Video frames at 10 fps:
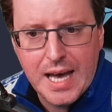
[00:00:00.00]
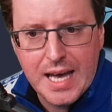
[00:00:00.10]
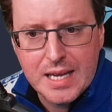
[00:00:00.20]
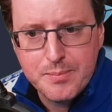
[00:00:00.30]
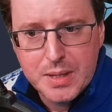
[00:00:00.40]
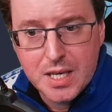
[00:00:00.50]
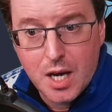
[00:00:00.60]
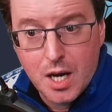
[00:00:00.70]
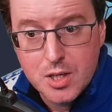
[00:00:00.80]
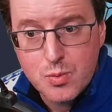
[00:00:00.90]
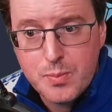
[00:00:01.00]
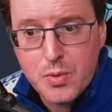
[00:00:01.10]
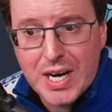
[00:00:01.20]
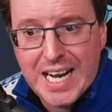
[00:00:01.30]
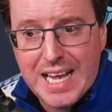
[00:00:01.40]
And because we
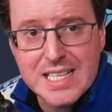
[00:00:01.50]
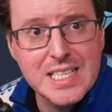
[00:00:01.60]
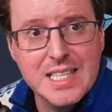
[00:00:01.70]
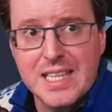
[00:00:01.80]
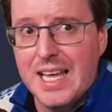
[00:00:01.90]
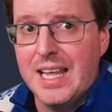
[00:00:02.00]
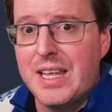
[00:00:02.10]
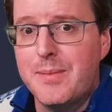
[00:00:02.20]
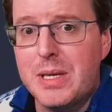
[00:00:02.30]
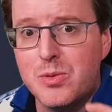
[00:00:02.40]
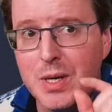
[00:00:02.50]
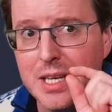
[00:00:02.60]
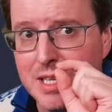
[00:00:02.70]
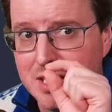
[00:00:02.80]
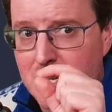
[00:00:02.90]
put a class in there, that means we
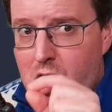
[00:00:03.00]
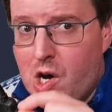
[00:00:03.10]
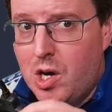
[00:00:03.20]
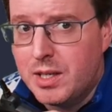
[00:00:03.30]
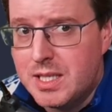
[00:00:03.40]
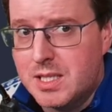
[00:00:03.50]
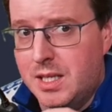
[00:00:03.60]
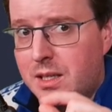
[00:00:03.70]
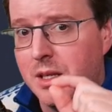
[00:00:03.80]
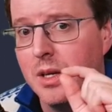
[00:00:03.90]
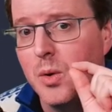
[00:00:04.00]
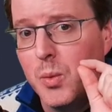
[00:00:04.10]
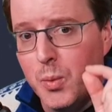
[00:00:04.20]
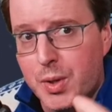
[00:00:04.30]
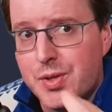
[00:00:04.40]
can then target it
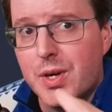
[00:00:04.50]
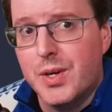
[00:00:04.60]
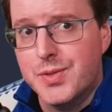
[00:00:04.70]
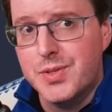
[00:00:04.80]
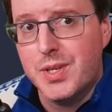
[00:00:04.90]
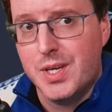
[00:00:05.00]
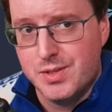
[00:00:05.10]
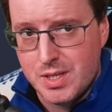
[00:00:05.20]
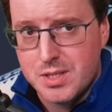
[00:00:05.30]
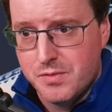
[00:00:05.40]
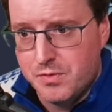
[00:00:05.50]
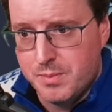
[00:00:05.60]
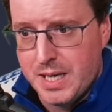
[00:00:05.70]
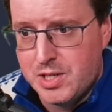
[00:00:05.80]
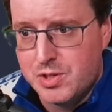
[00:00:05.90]
with our CSS
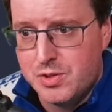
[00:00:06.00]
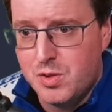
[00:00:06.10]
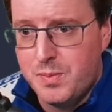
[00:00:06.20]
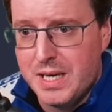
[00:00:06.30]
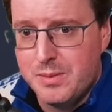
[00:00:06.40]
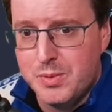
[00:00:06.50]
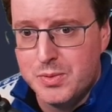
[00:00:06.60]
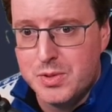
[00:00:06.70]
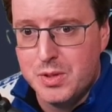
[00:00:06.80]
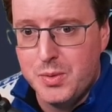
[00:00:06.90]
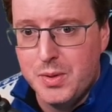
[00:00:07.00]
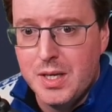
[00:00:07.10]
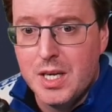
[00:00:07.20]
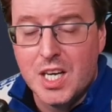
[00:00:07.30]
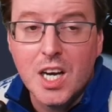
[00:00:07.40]
information to be able to
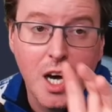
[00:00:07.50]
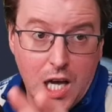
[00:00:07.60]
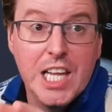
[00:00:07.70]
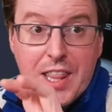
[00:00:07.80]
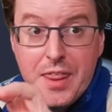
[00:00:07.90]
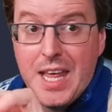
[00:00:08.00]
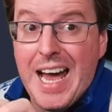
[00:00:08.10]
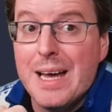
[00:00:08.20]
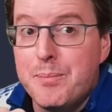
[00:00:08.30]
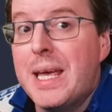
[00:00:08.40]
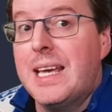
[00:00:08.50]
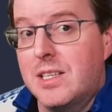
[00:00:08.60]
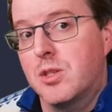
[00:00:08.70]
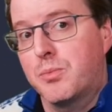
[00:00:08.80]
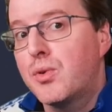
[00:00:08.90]
color that
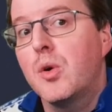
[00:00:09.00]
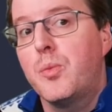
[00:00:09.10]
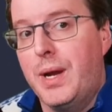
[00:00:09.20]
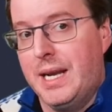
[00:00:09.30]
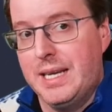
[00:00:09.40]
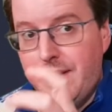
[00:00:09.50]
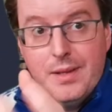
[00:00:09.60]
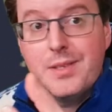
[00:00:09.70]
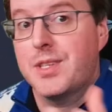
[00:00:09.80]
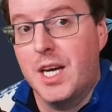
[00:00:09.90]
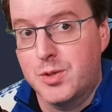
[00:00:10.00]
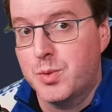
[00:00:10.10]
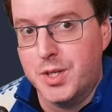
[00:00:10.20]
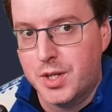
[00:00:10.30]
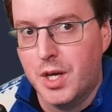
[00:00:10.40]
piece appropriately. In this case,
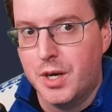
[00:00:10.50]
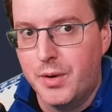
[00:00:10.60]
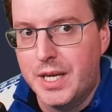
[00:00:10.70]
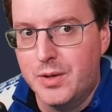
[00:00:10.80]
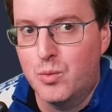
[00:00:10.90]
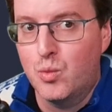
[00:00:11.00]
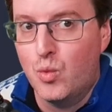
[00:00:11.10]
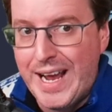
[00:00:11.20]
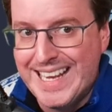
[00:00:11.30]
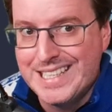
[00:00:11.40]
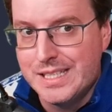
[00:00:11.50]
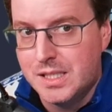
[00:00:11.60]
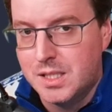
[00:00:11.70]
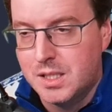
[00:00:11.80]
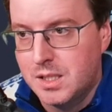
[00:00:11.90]
we're going to color it in red.
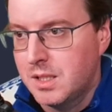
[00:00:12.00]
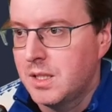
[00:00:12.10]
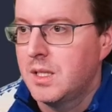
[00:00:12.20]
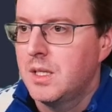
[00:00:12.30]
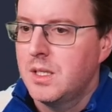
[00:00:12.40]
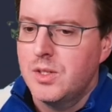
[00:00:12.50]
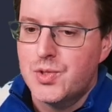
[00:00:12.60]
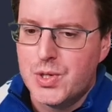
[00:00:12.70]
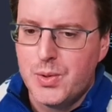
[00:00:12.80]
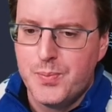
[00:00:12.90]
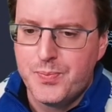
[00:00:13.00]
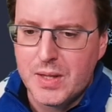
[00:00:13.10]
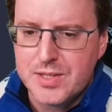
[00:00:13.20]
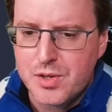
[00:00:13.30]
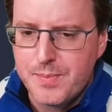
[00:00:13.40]
So
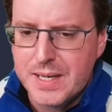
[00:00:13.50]
let's go